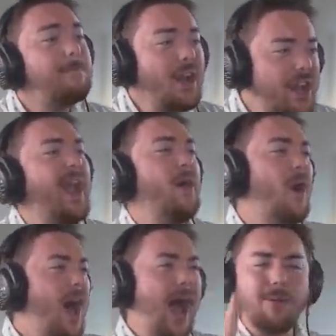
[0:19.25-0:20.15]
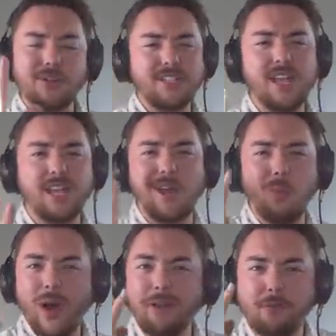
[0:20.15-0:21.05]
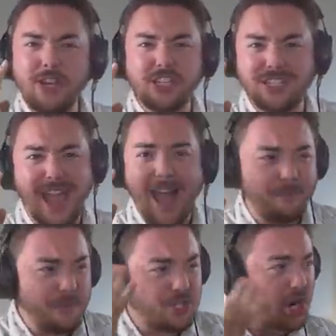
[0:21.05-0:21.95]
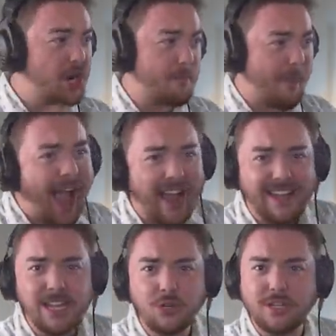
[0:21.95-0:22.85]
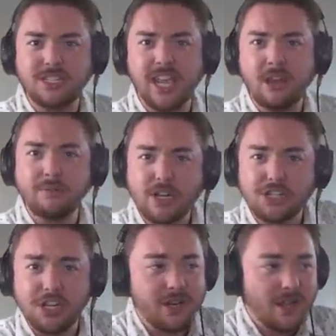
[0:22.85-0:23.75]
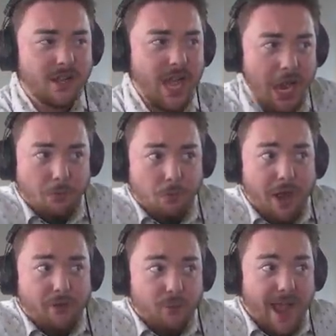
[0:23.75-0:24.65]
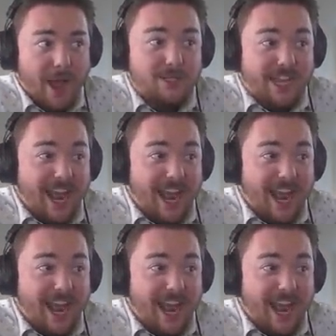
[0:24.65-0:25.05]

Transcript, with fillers: But now, I was thinking, what if we just have him turn back into his kid version and run around?